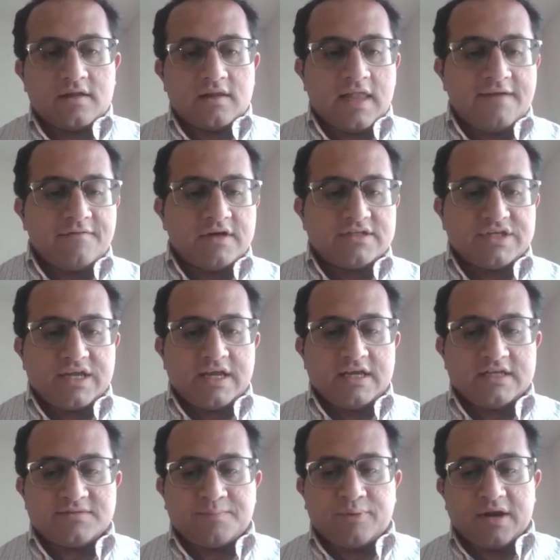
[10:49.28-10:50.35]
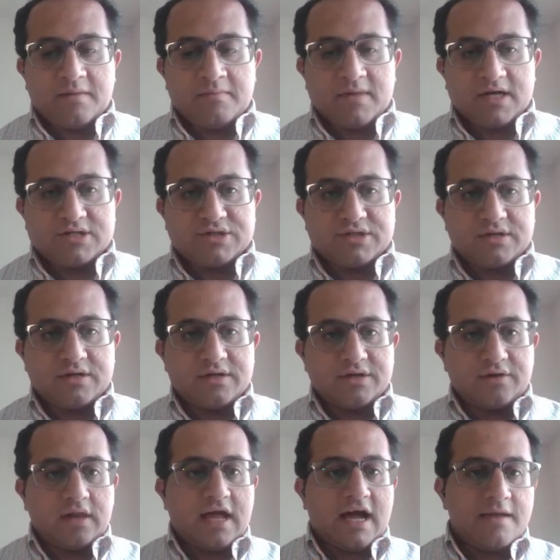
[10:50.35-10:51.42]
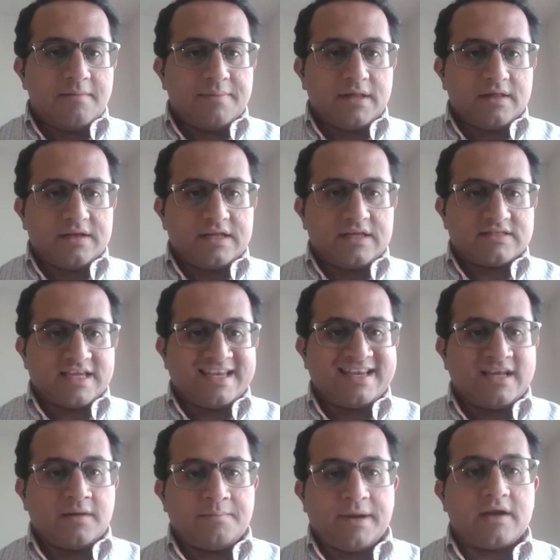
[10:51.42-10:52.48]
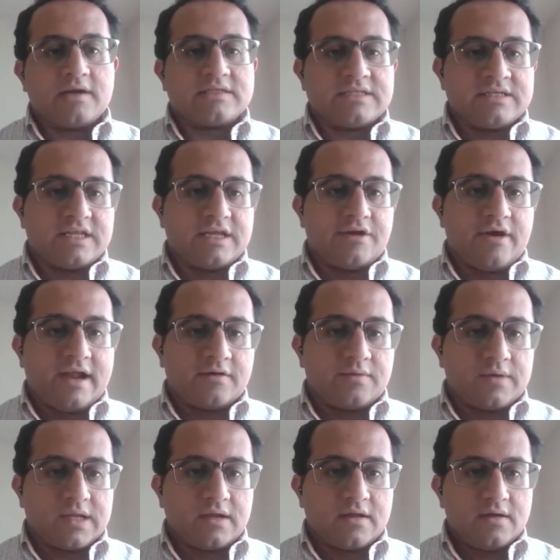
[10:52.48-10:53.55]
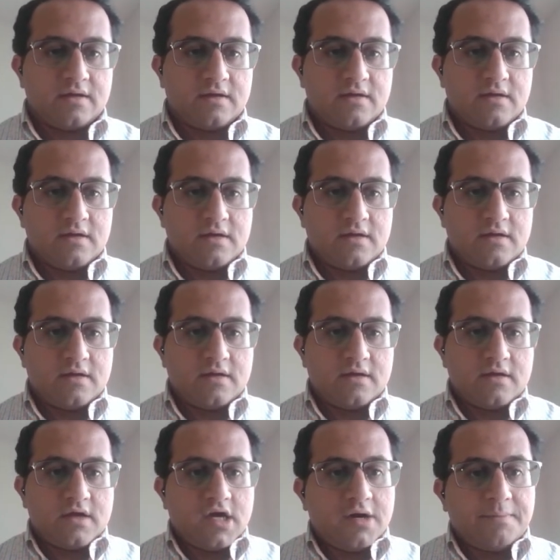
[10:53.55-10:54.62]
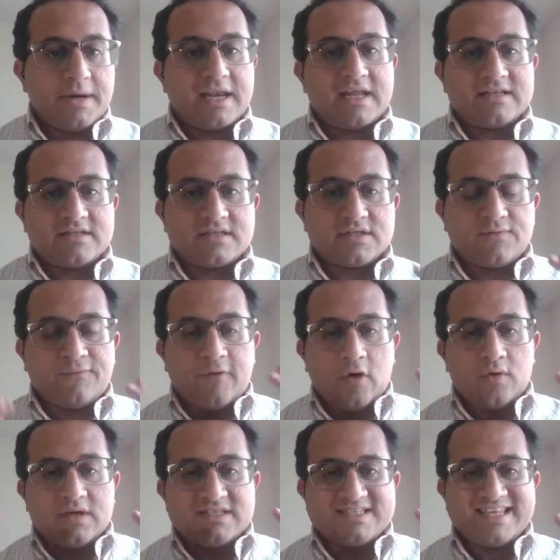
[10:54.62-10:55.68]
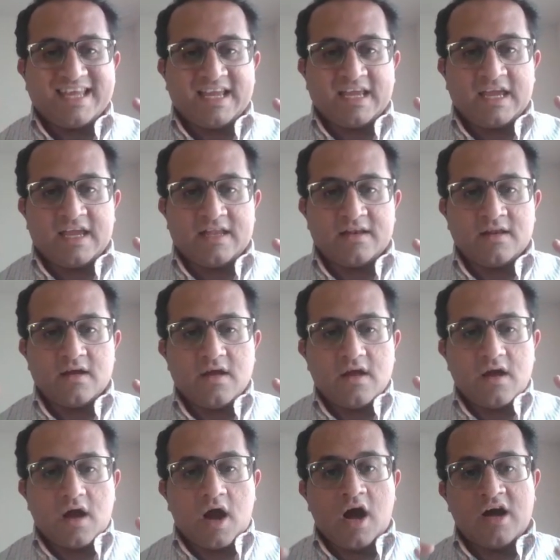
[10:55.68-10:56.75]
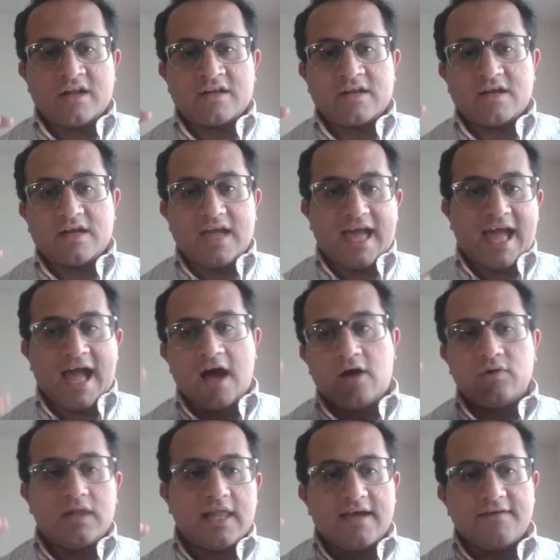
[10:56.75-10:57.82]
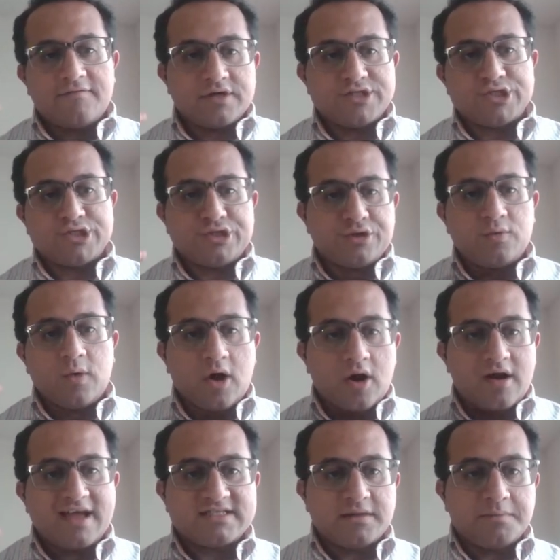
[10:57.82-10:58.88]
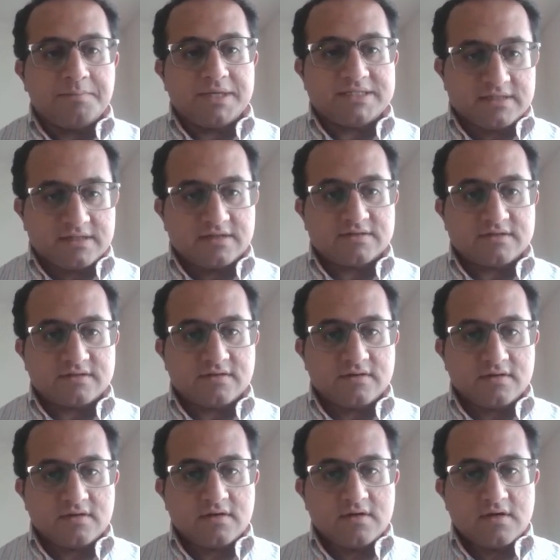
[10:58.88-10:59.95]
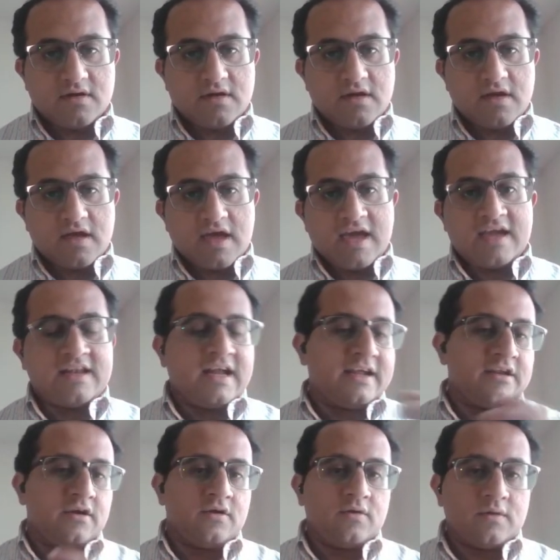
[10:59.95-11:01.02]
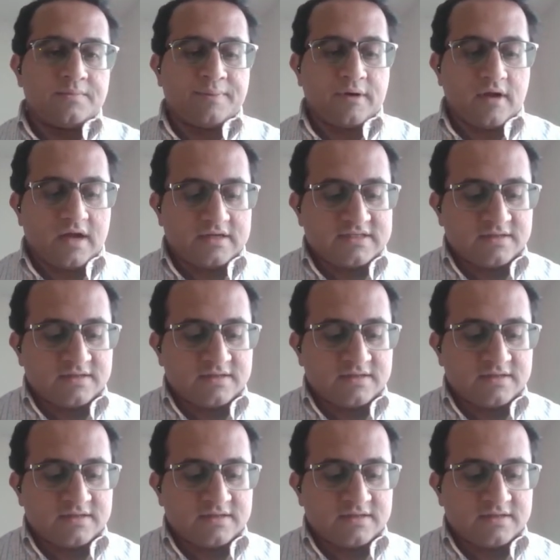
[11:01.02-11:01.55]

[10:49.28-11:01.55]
leverage is pretty much your liabilities in comparison to your equity, but it's focusing in on how leveraged you are as a business. And I know, Parag,